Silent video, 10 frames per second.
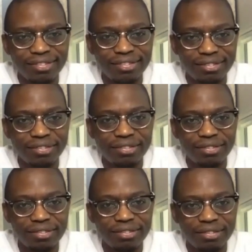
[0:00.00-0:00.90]

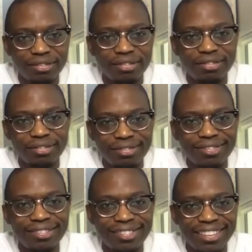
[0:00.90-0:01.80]

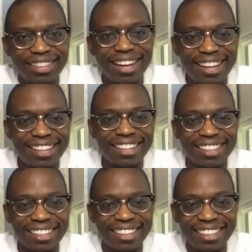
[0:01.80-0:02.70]

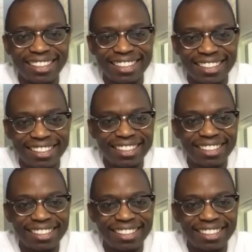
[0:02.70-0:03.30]
This person isn't speaking.